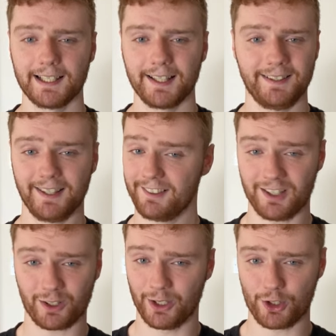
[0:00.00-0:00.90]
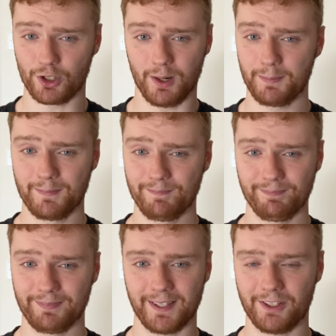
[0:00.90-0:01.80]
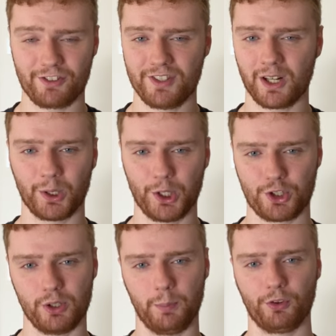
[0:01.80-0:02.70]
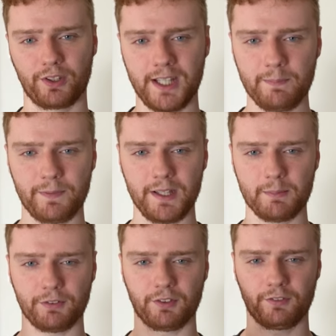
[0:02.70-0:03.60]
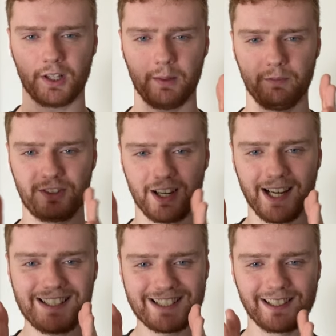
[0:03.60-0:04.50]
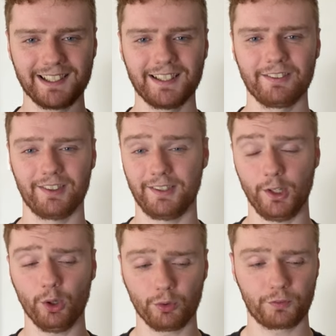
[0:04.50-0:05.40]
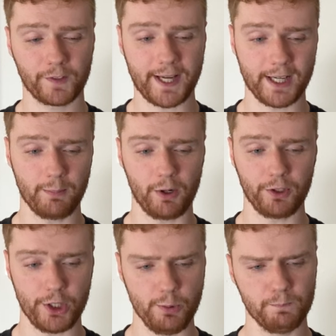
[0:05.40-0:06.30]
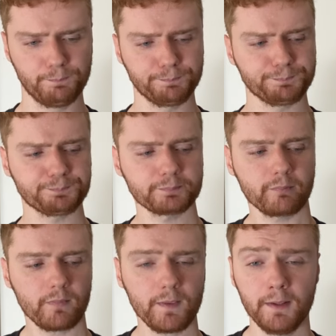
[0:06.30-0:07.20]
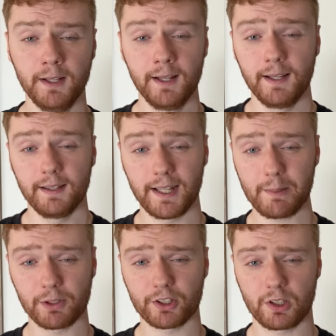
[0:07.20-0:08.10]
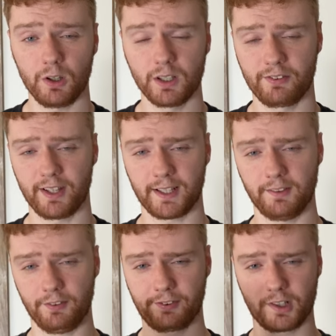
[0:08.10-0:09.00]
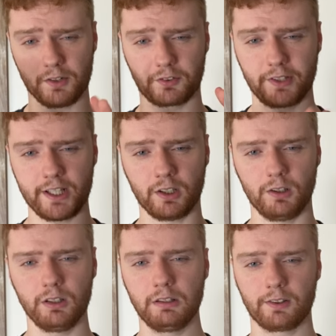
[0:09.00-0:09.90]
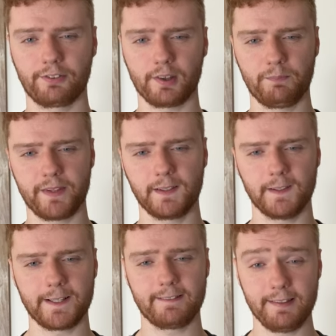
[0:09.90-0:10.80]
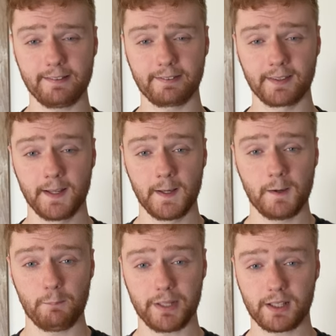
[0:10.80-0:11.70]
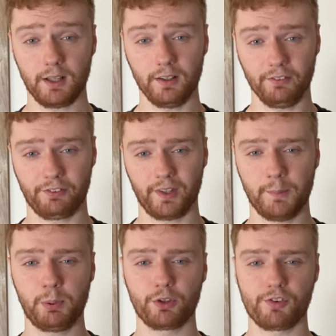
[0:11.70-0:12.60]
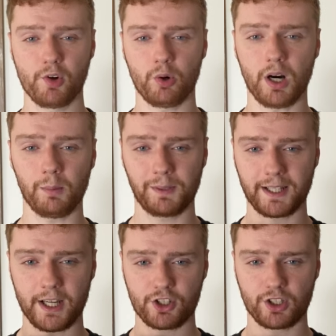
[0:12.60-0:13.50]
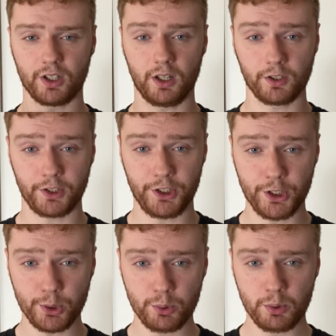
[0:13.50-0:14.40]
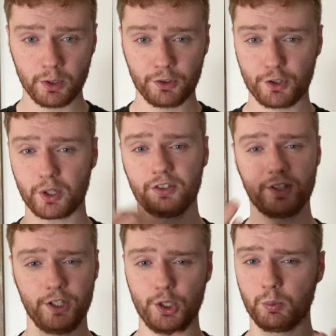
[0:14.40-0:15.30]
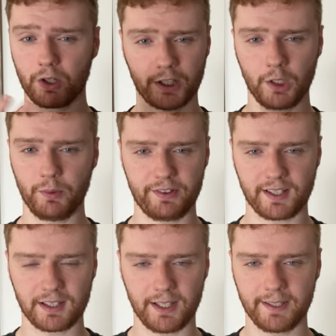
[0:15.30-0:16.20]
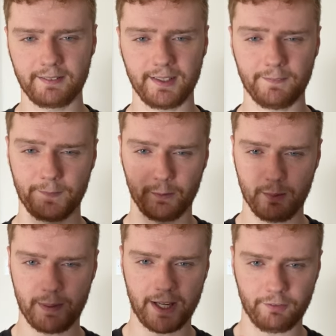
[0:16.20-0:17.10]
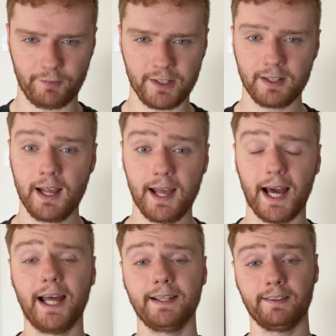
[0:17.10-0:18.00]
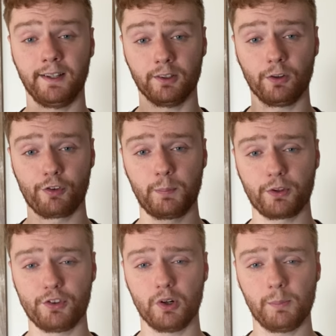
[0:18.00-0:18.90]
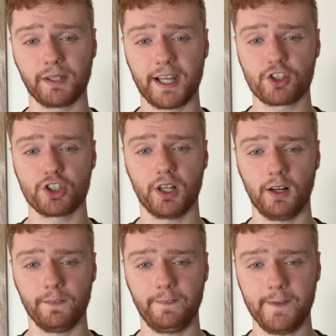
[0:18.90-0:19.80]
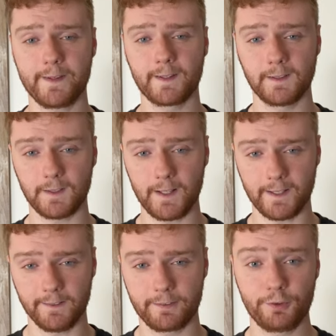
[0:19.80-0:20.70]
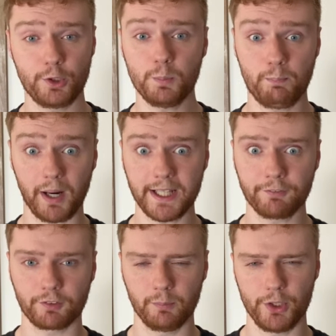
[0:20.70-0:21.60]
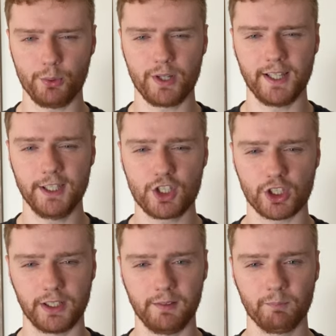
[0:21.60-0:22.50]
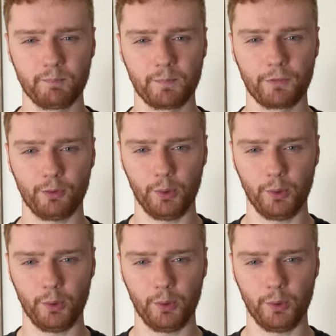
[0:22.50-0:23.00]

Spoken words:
they're not going to show up. They're just not going to show up. So keep the amount of time tight so that they don't forget about you. Label the call as like a discovery call or something like this, because it puts no obligation on you to continue working with the client if they're a bad fit, and it also puts no obligation on the client to buy from you initially. So it